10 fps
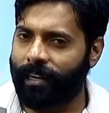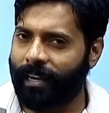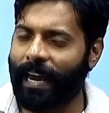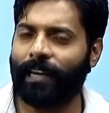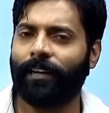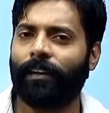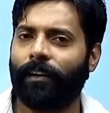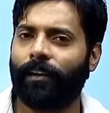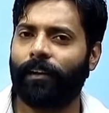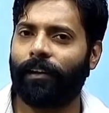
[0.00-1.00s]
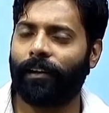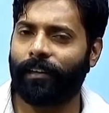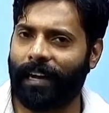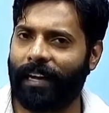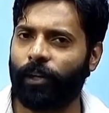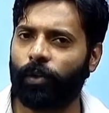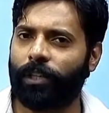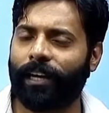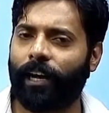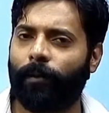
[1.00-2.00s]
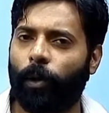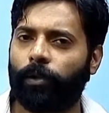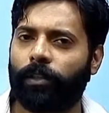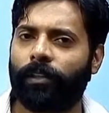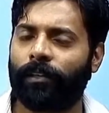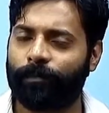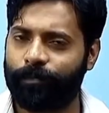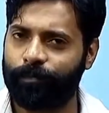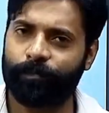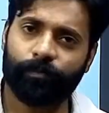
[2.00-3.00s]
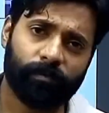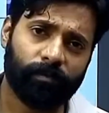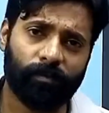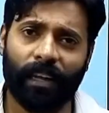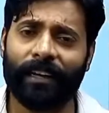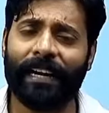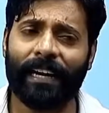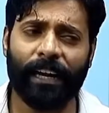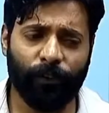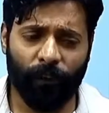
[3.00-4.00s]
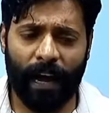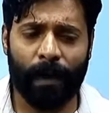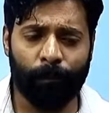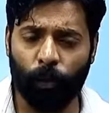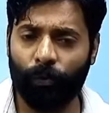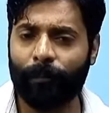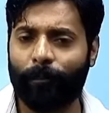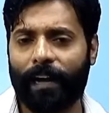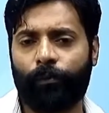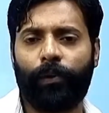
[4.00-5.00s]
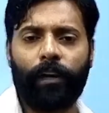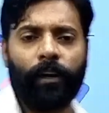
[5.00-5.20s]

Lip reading: Can you think about that? If I am moving backward,